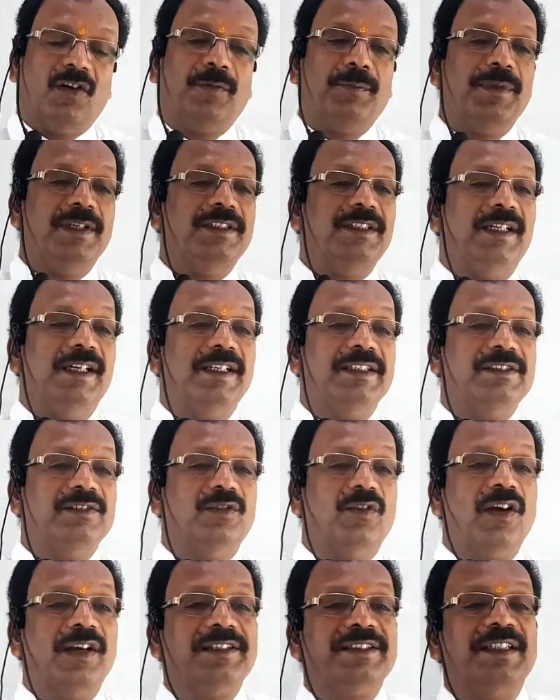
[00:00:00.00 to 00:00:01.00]
BJT is
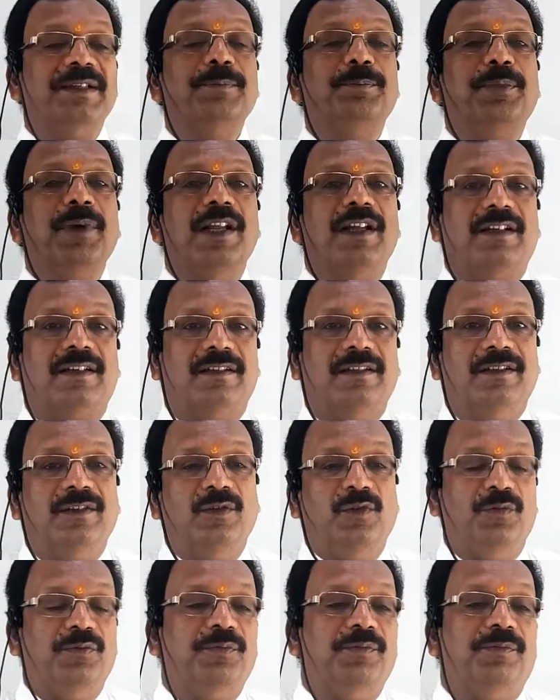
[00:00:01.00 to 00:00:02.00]
not simpler
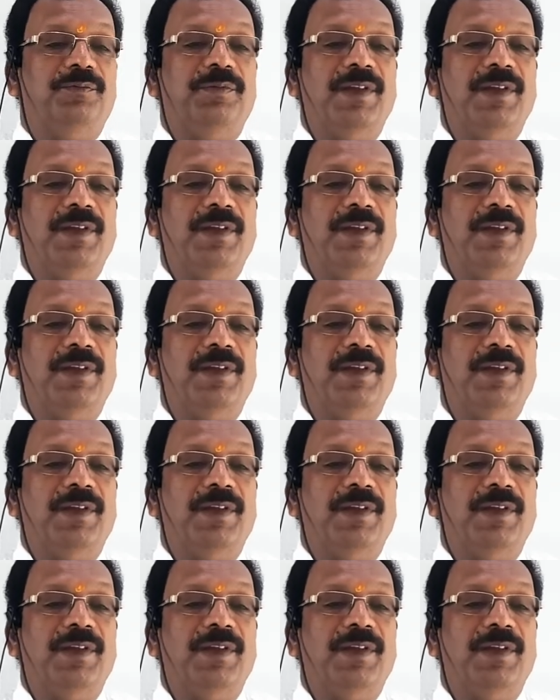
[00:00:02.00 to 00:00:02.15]
to